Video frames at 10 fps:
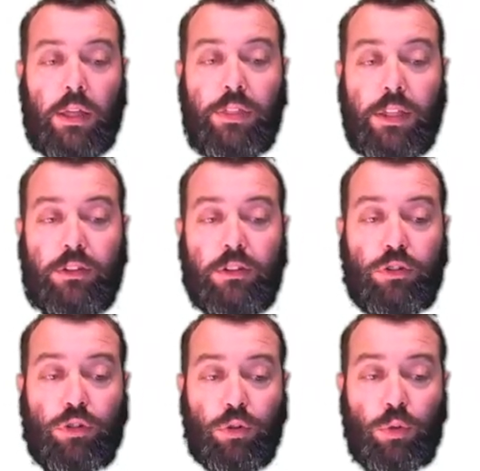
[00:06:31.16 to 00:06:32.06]
There's
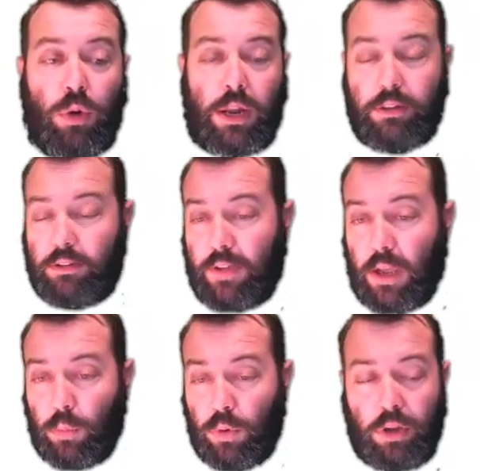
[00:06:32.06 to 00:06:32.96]
2 letters of
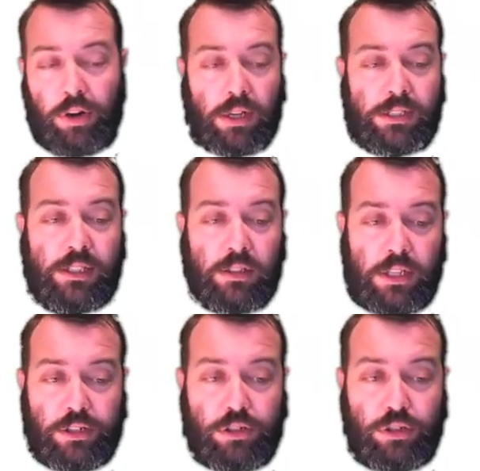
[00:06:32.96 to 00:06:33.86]
our word. I still
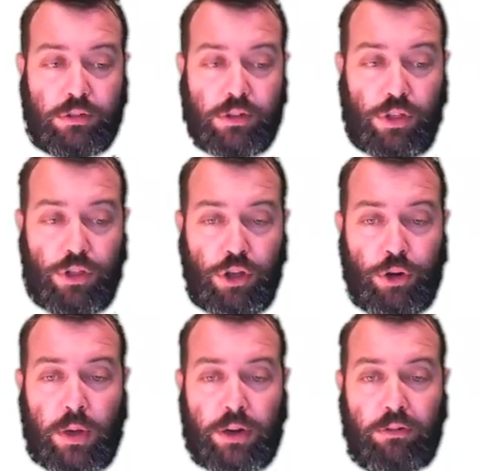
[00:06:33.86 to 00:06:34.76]
need to choose the third
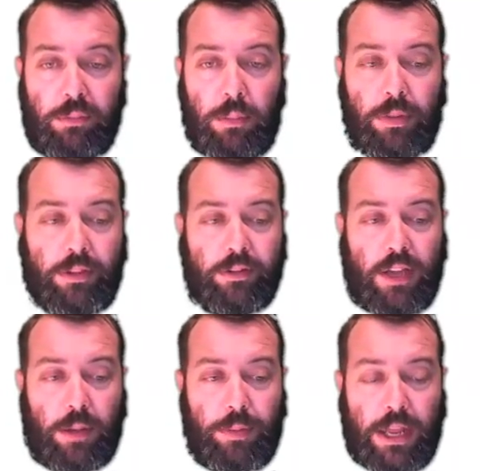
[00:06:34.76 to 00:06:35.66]
one, and remember this is
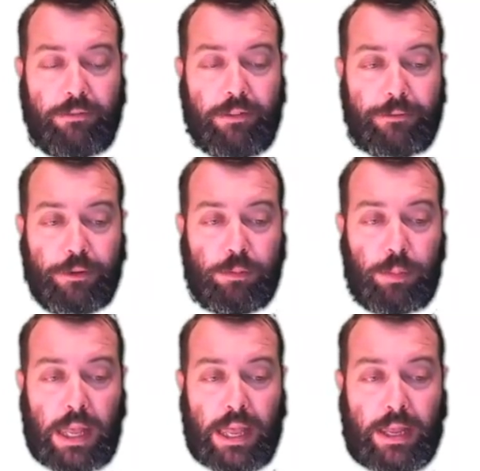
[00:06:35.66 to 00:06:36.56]
coming out of the first
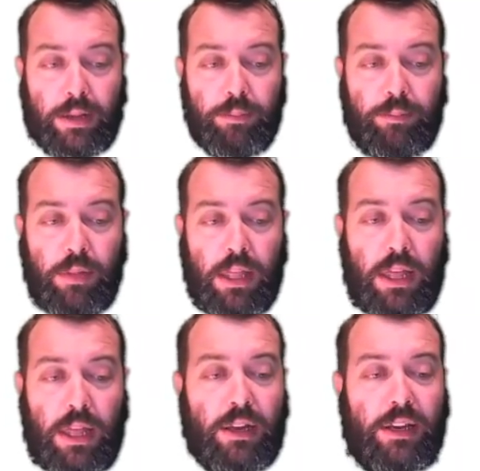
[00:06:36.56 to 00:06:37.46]
bag.
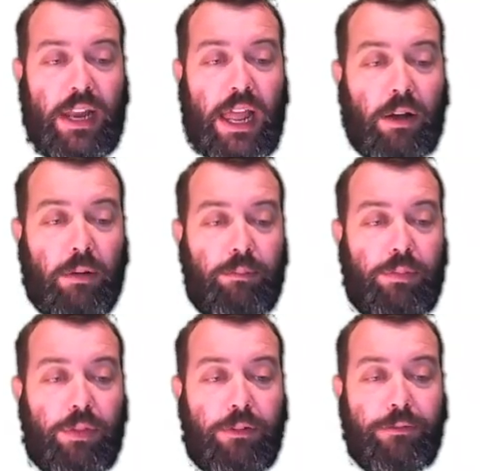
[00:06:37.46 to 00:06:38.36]
Now,
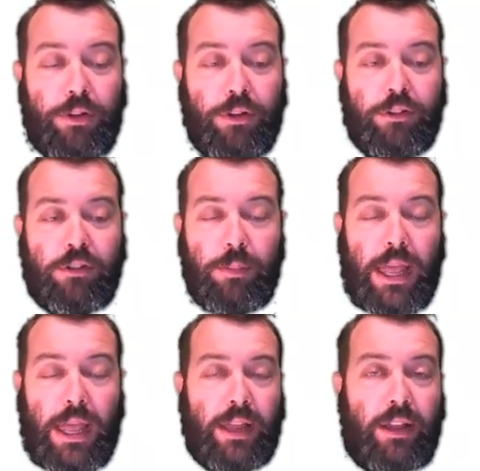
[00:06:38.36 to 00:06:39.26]
the first
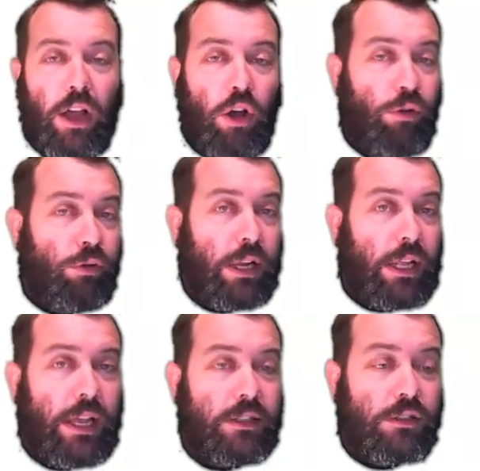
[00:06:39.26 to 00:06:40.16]
bag only
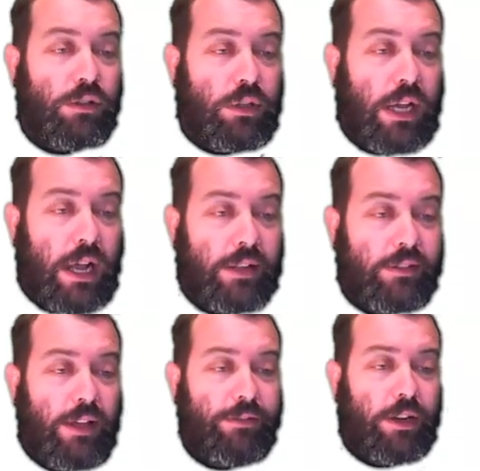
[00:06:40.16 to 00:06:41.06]
has 2
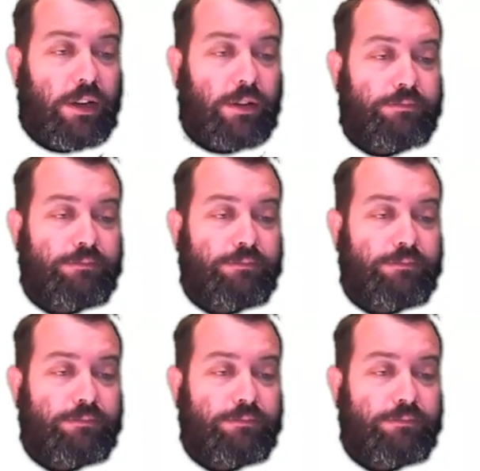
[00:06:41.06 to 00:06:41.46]
cards left in it.